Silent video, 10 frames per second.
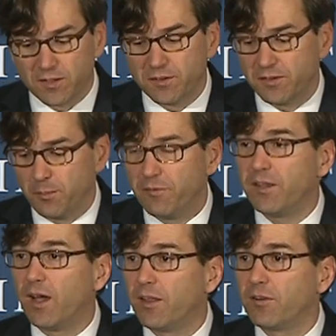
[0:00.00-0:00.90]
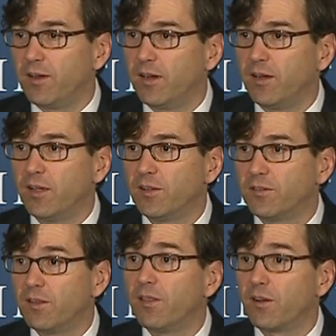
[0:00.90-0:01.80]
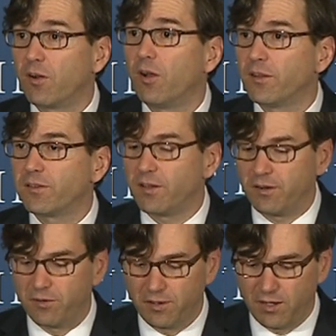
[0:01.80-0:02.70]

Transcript: some of the other areas that are also